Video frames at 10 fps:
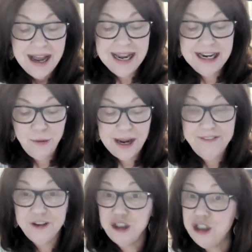Anyway,
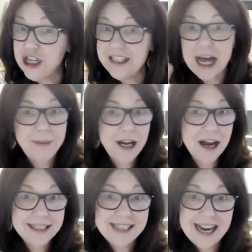if you're just hopping
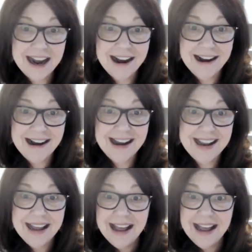on, say hi.